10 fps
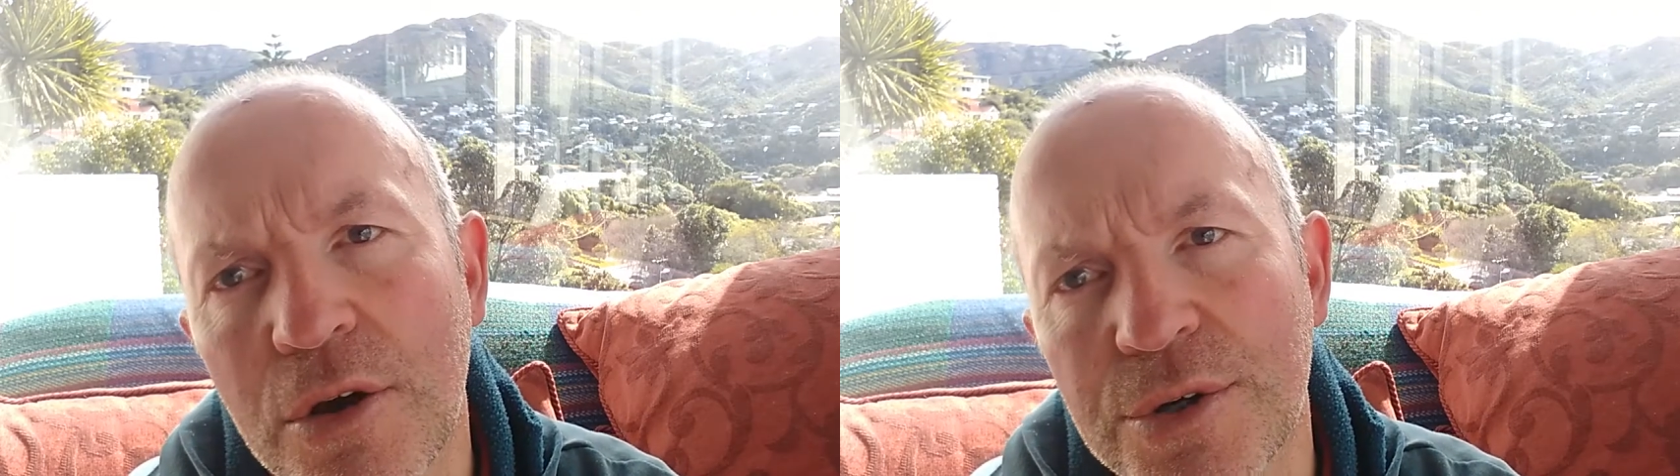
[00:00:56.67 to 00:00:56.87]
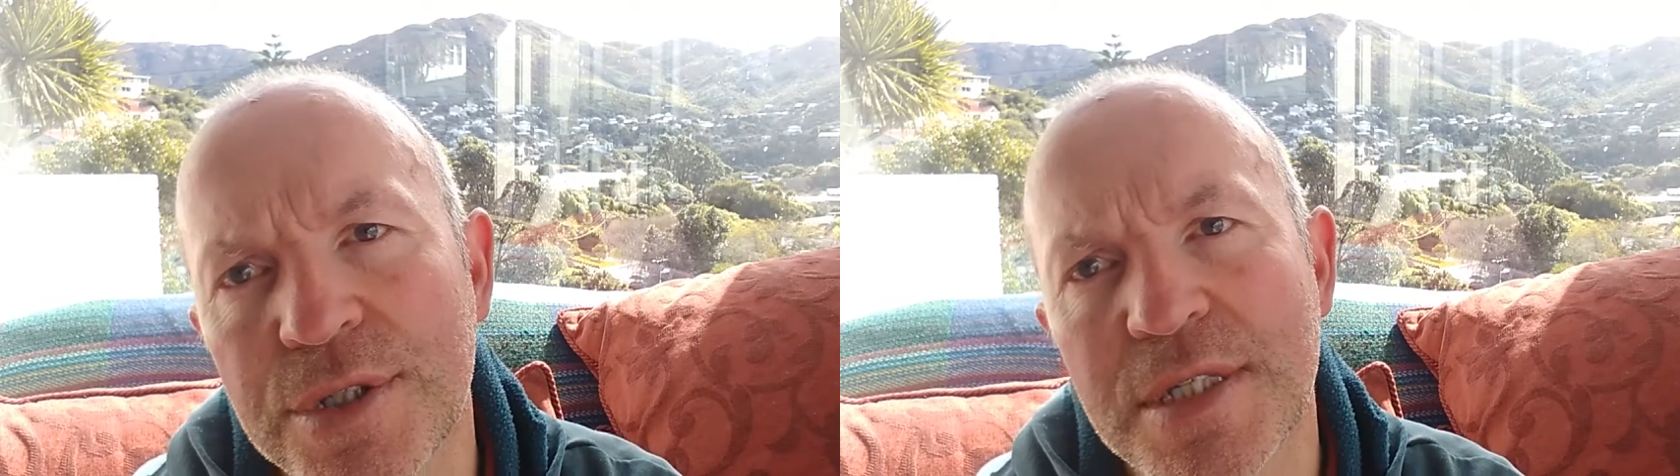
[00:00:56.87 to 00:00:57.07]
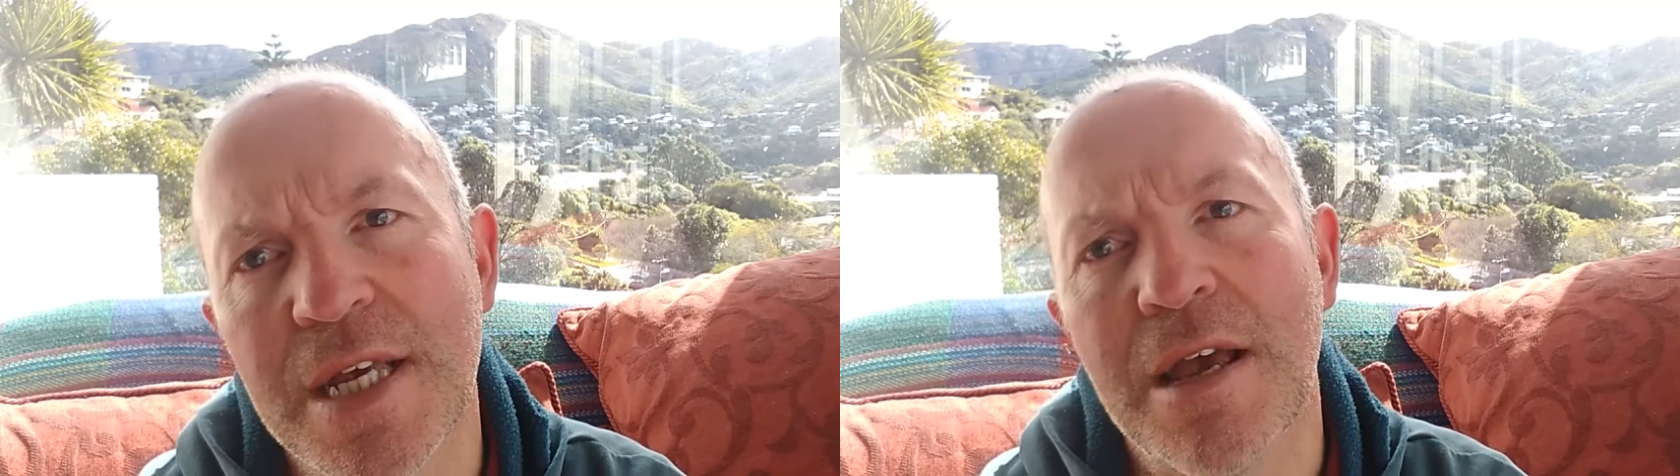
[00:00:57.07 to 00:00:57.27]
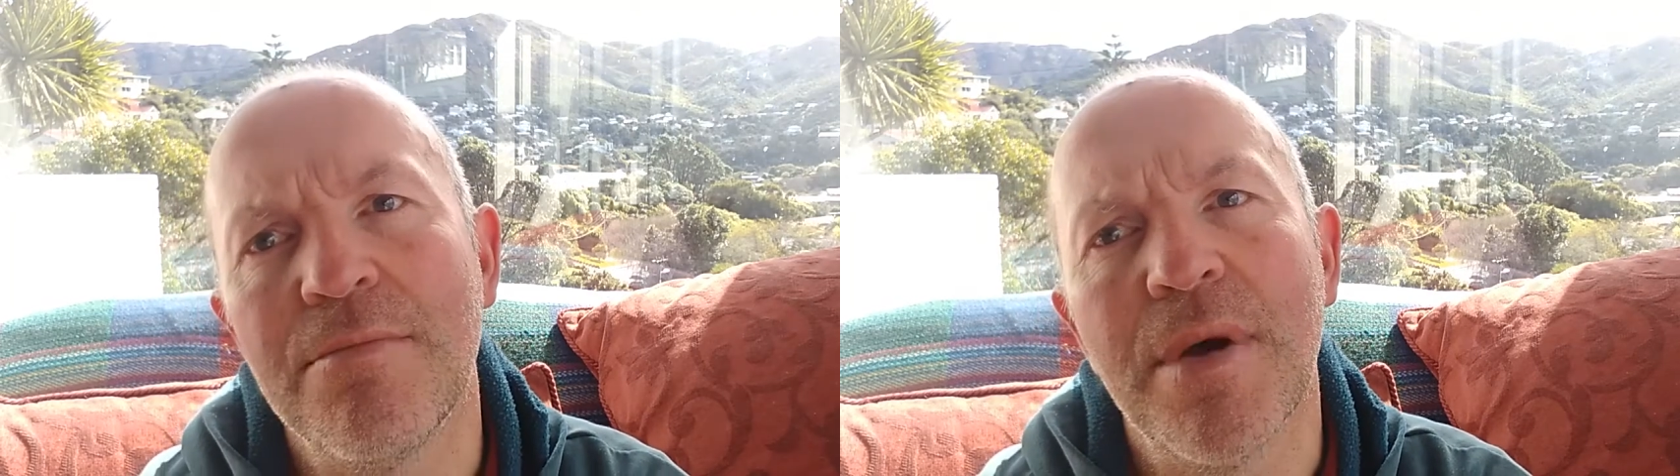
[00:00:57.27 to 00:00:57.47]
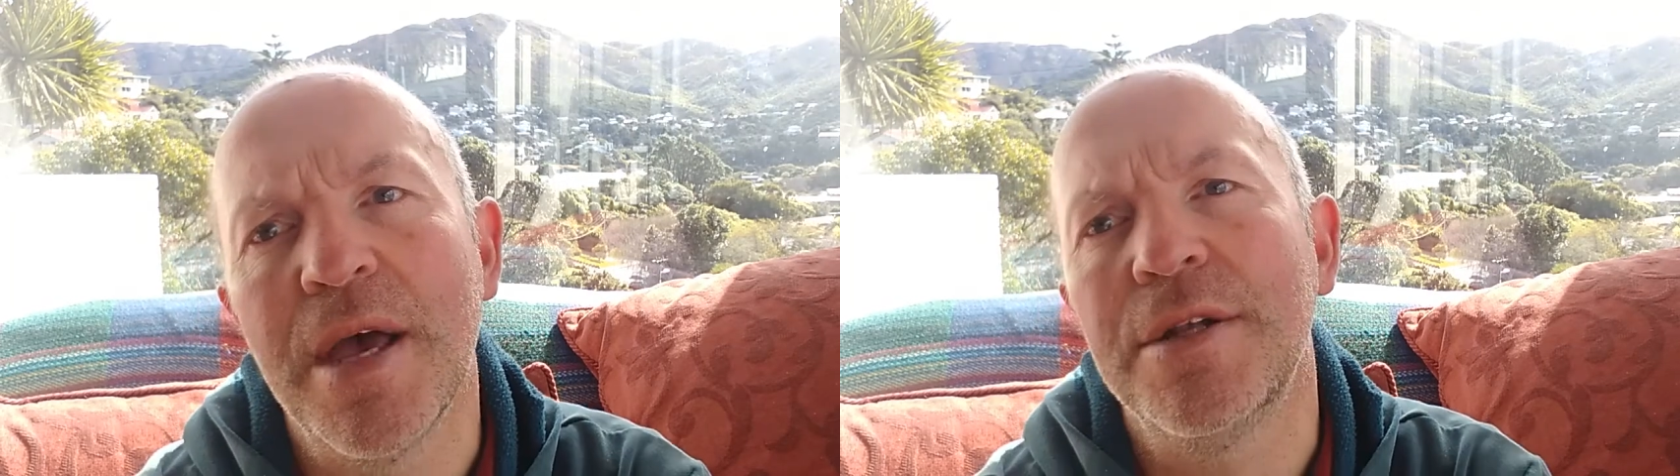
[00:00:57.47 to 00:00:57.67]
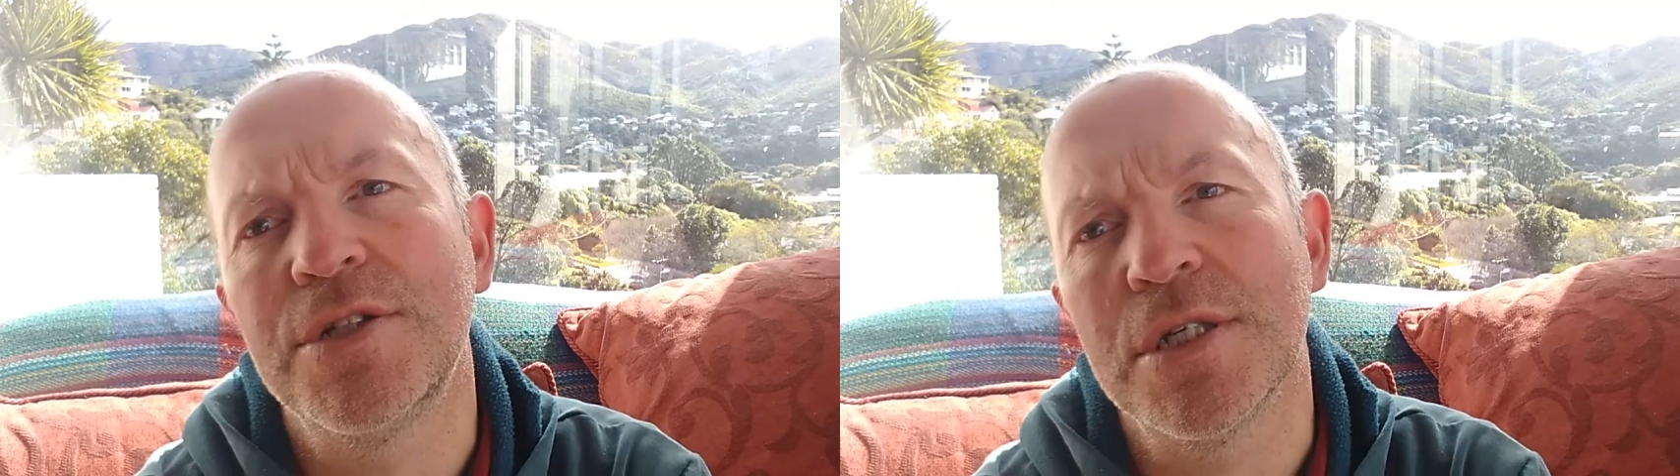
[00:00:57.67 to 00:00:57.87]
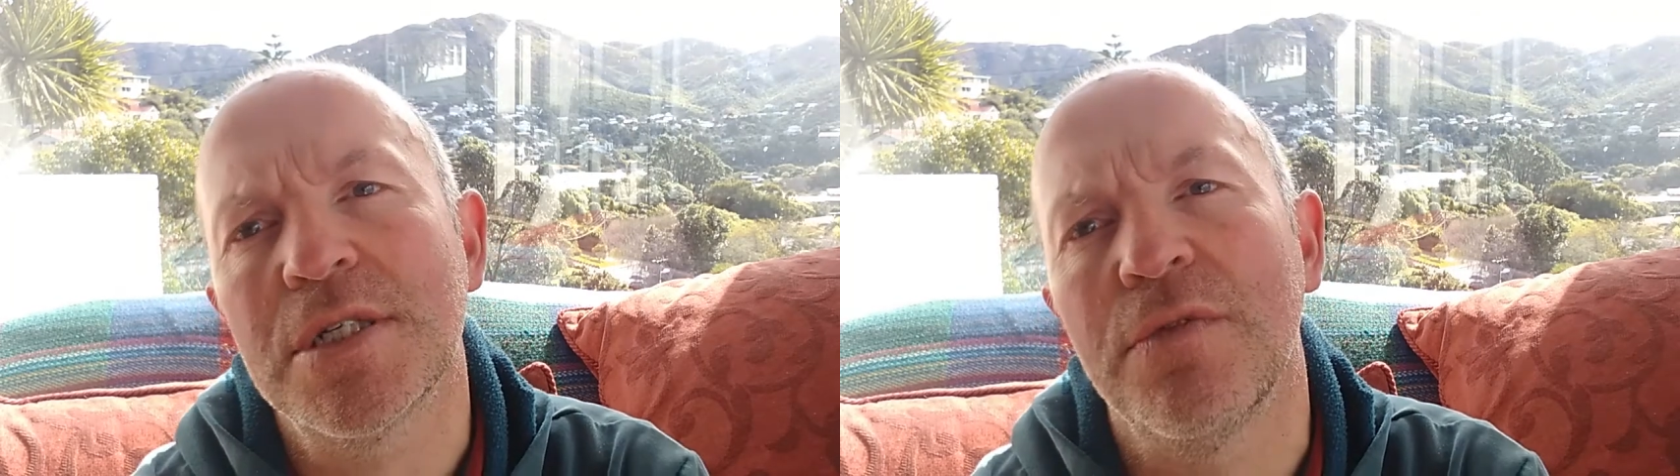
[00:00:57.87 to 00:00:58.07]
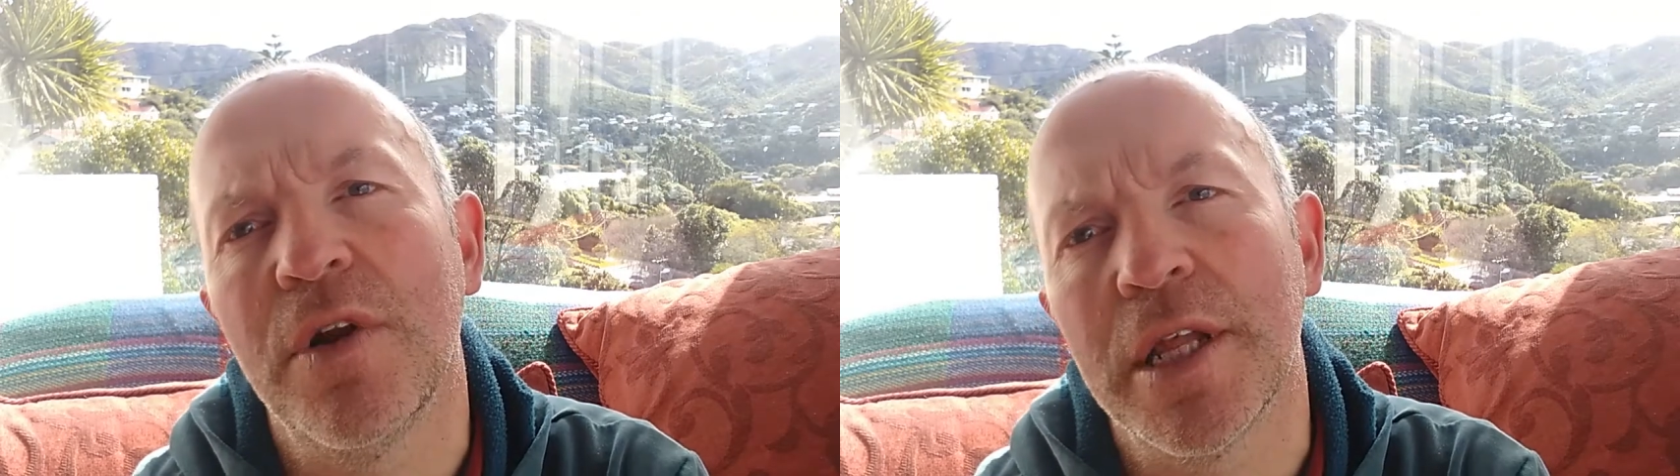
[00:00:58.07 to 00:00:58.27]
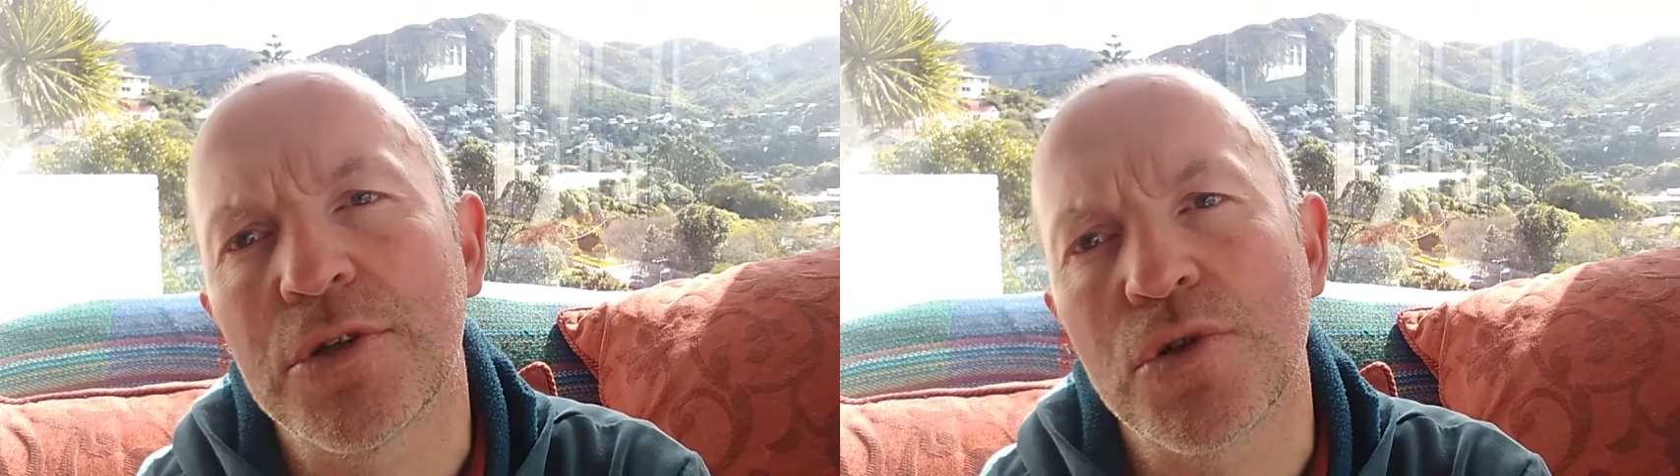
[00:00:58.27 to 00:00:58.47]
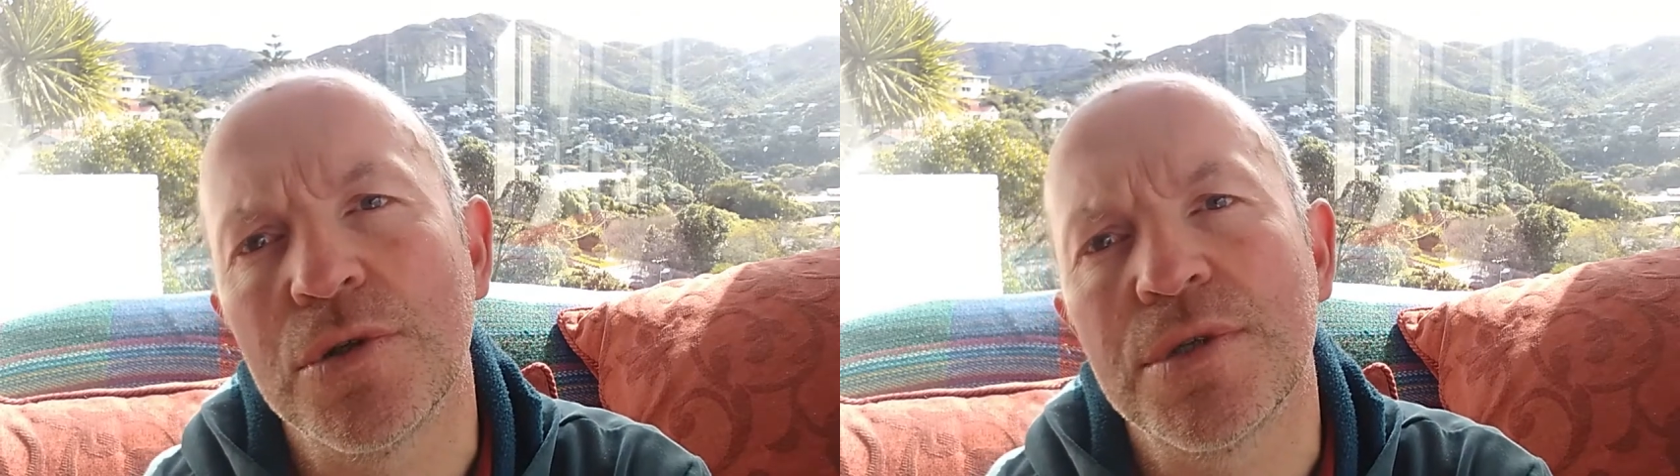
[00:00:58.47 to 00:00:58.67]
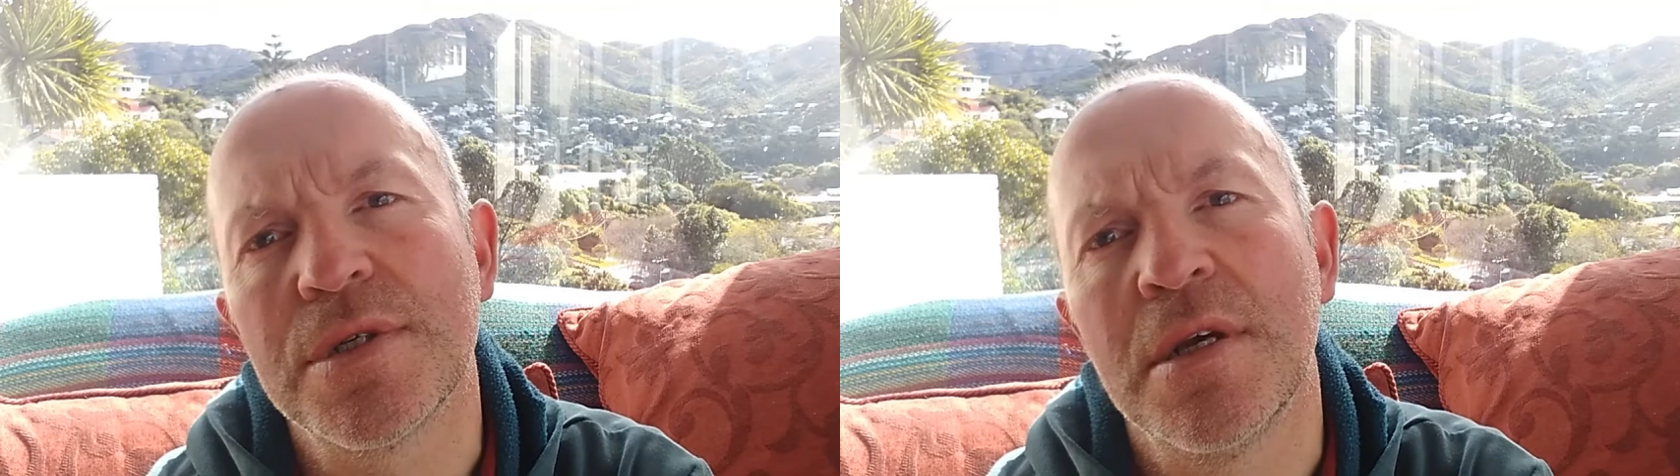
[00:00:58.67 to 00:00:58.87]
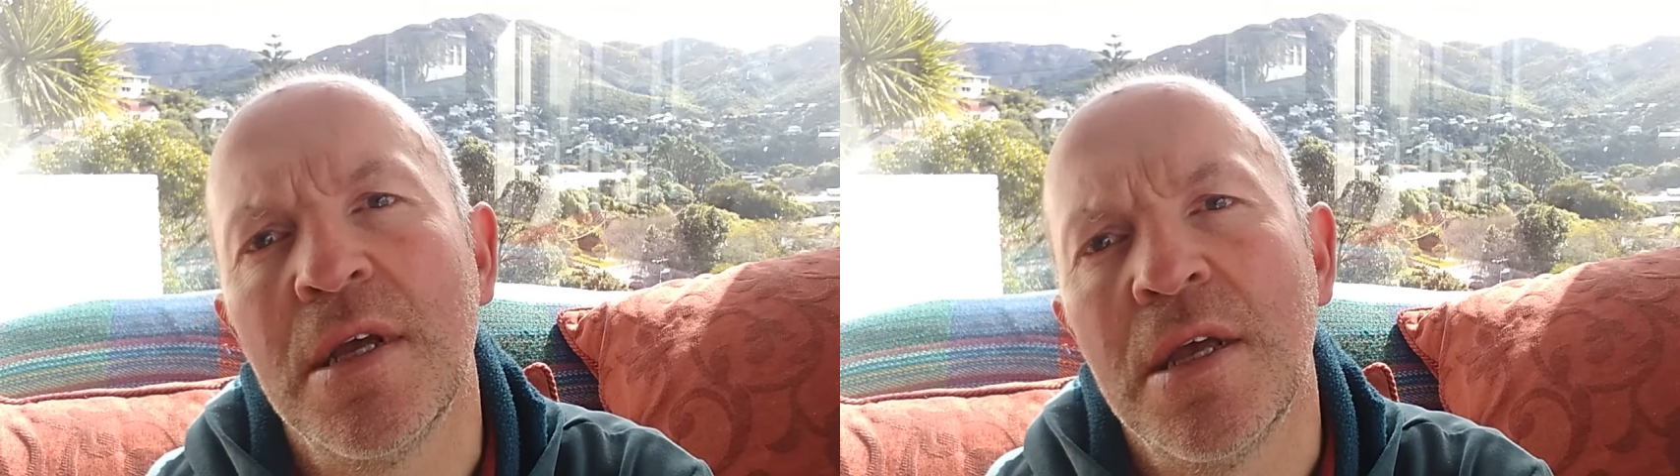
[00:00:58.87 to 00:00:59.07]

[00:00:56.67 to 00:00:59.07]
condensate made just of electrons.